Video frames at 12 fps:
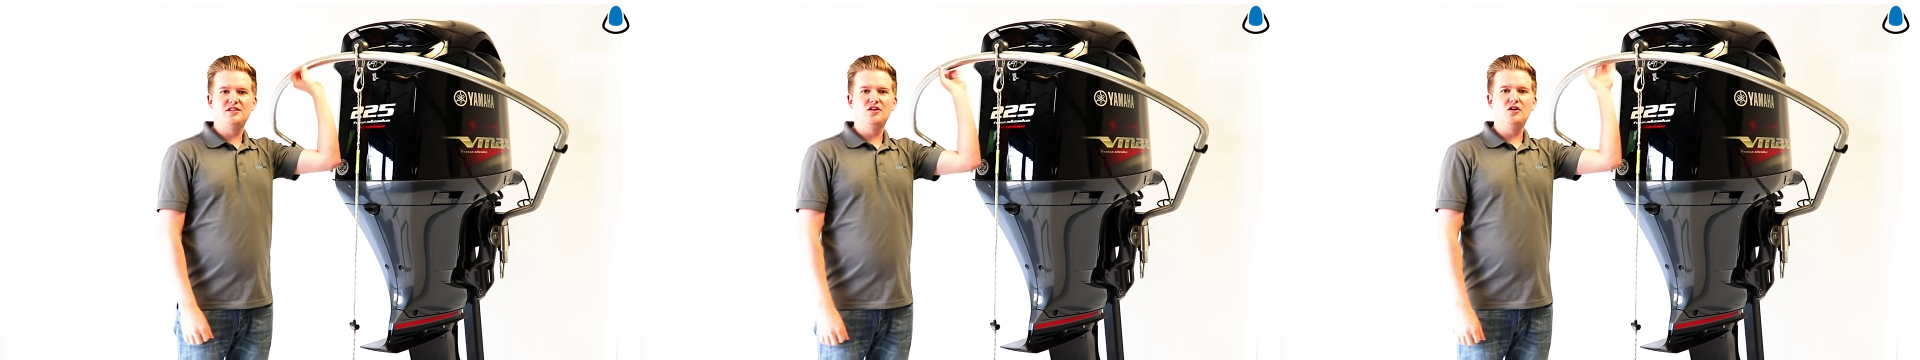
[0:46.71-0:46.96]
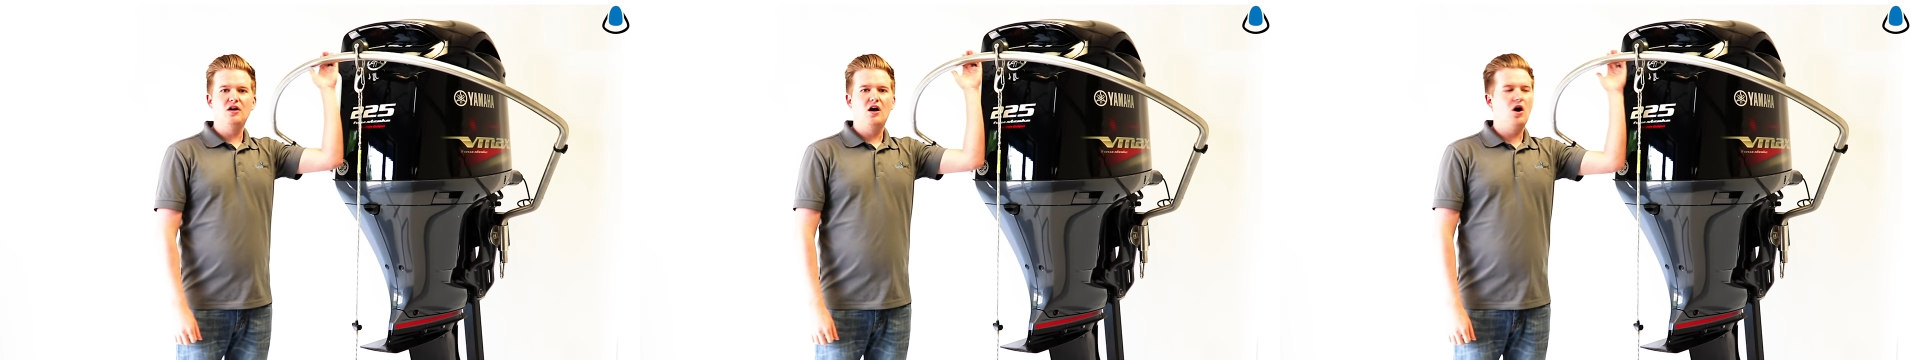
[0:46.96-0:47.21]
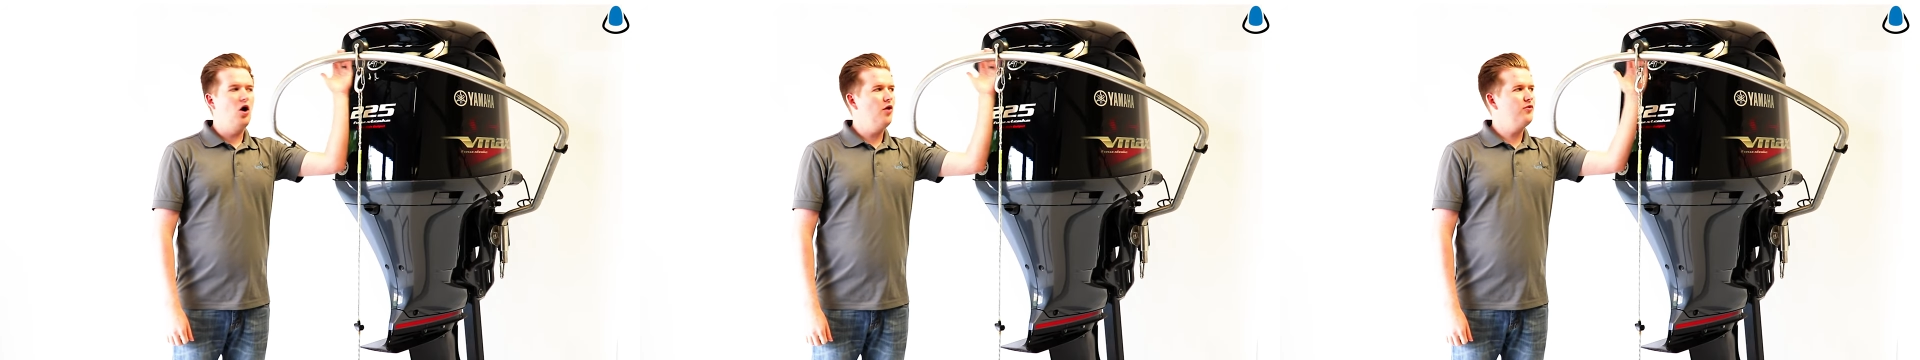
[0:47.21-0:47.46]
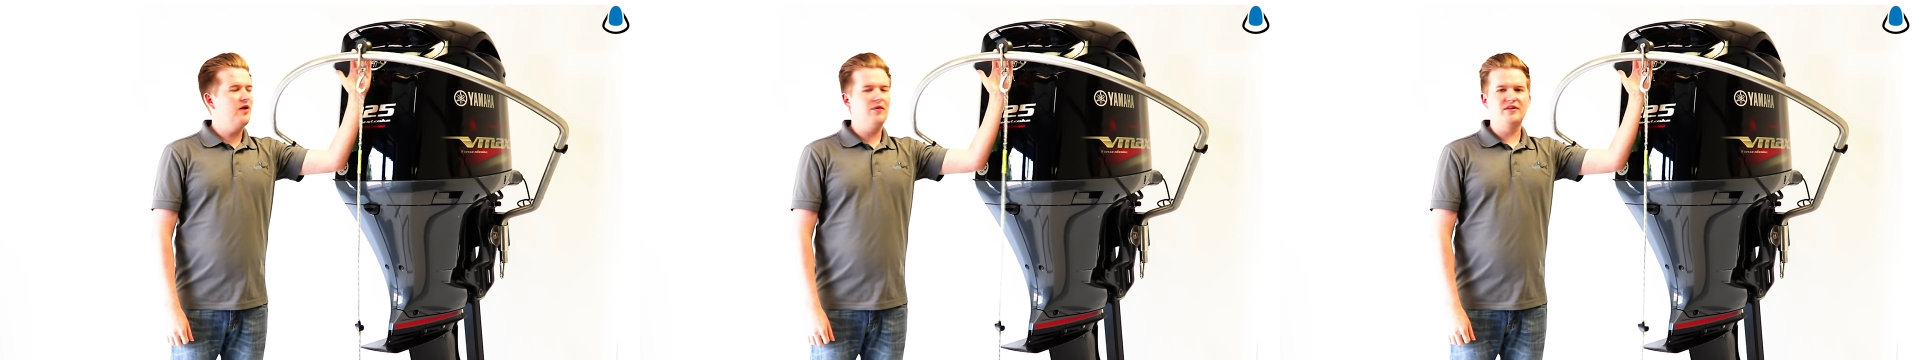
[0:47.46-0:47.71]
steel
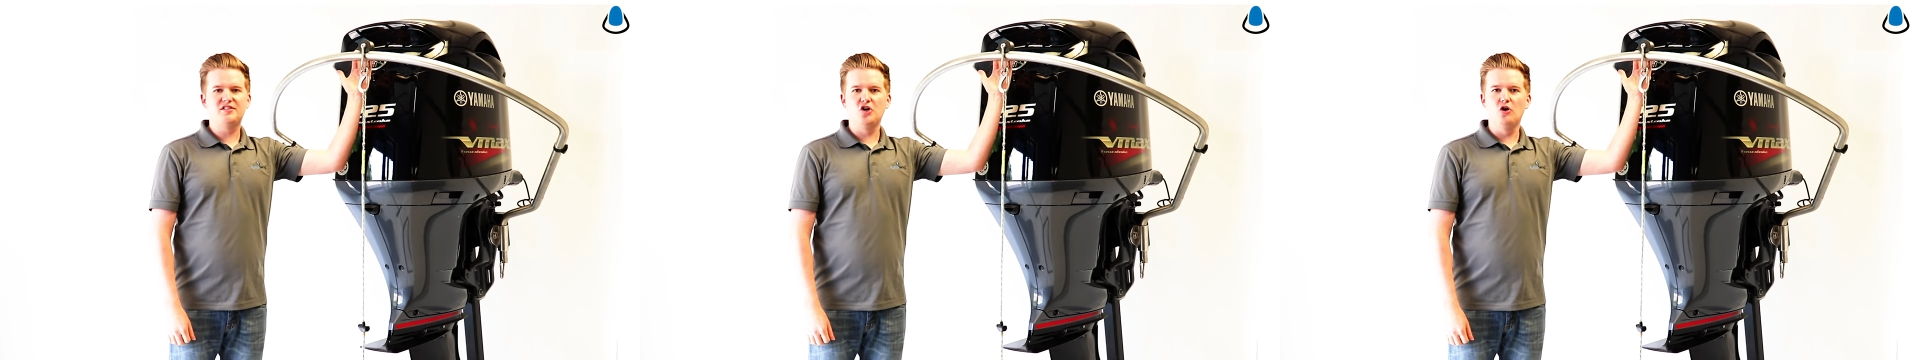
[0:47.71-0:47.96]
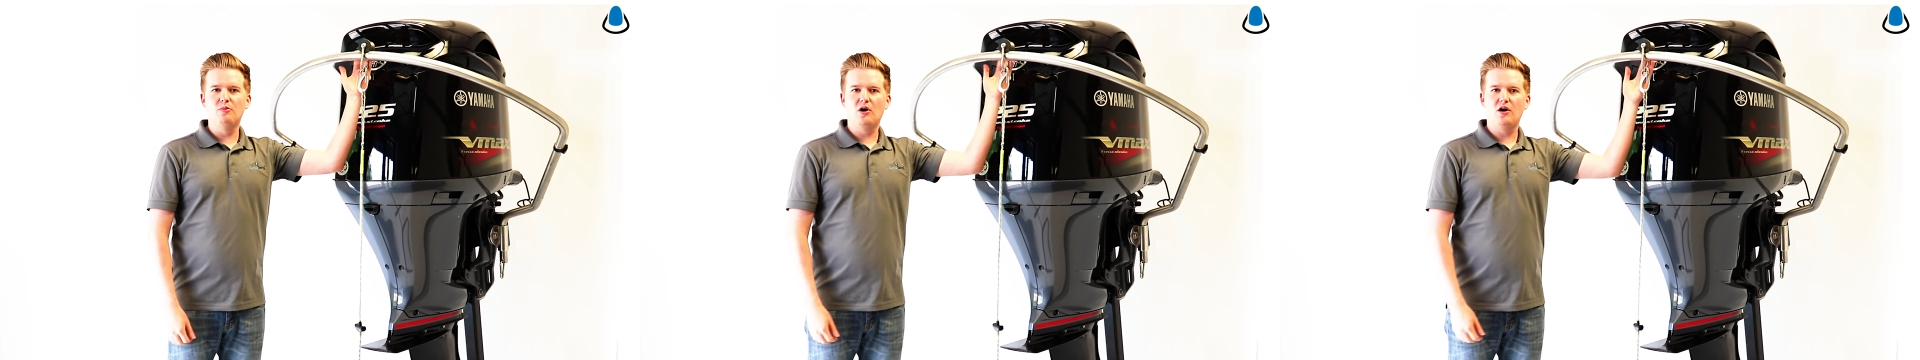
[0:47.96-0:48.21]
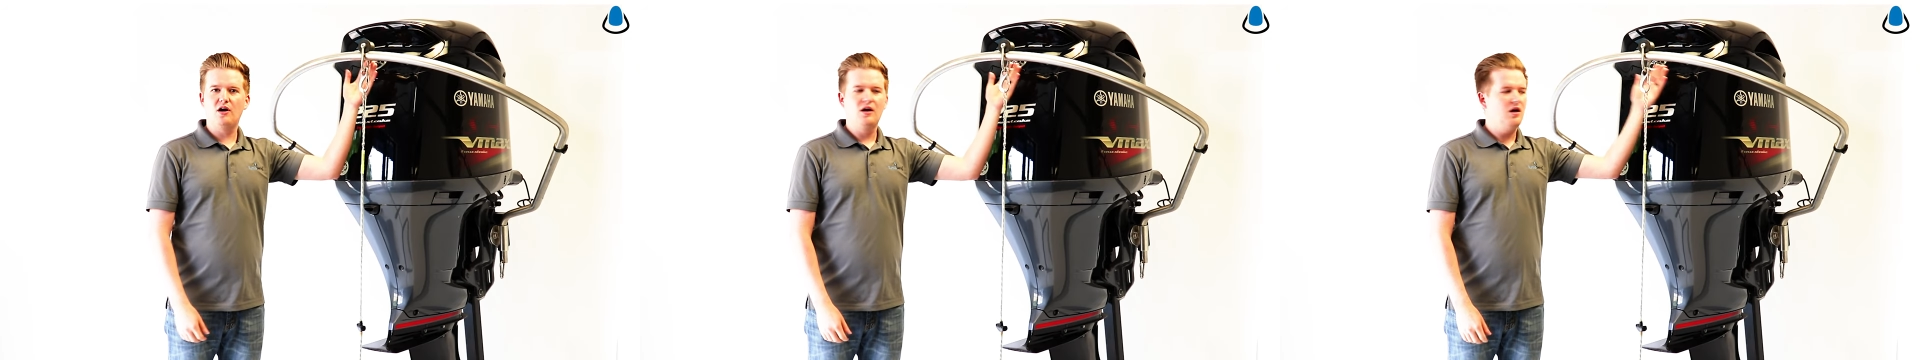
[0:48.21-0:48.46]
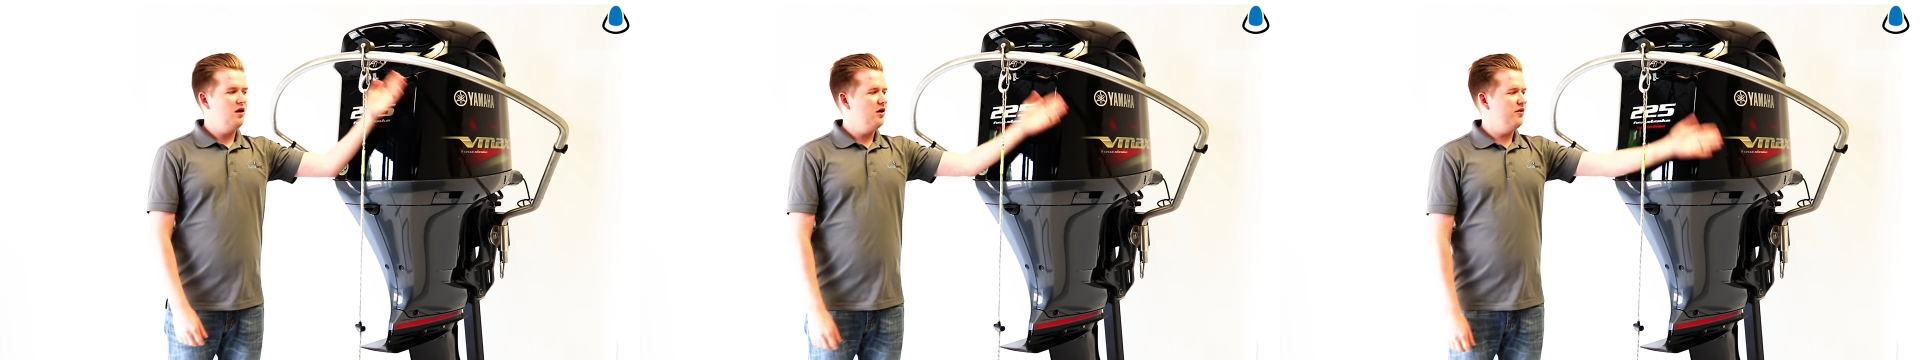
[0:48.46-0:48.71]
all throughout the tow bar,